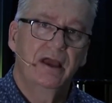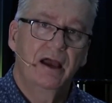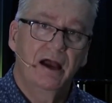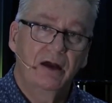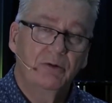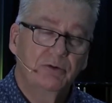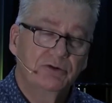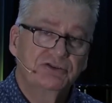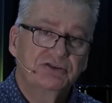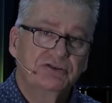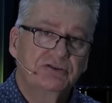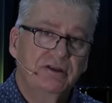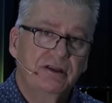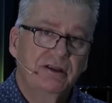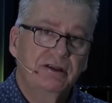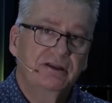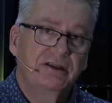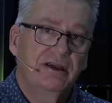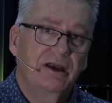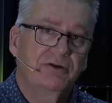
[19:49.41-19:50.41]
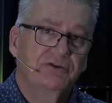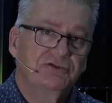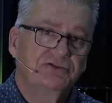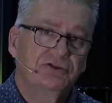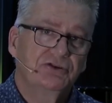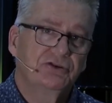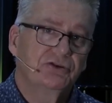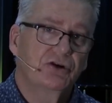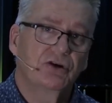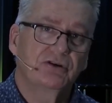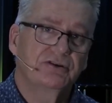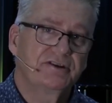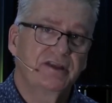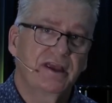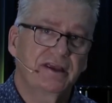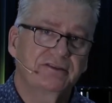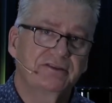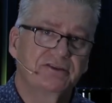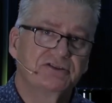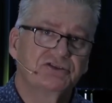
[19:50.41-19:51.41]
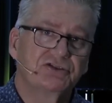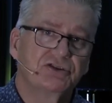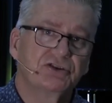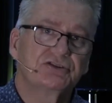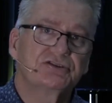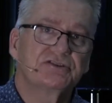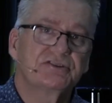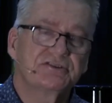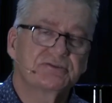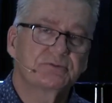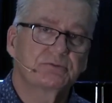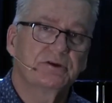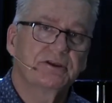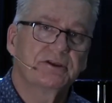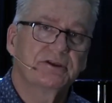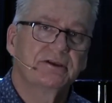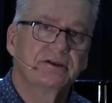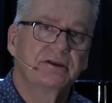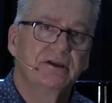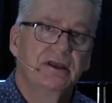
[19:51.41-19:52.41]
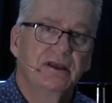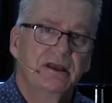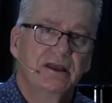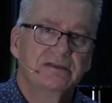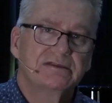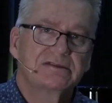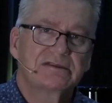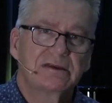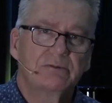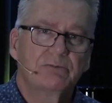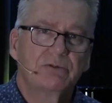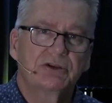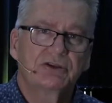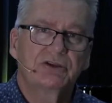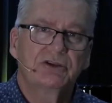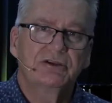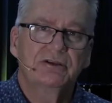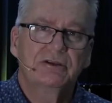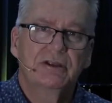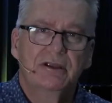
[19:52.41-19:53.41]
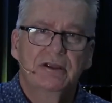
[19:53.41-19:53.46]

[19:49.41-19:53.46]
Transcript: I want encourage you to contact this church this week, and someone can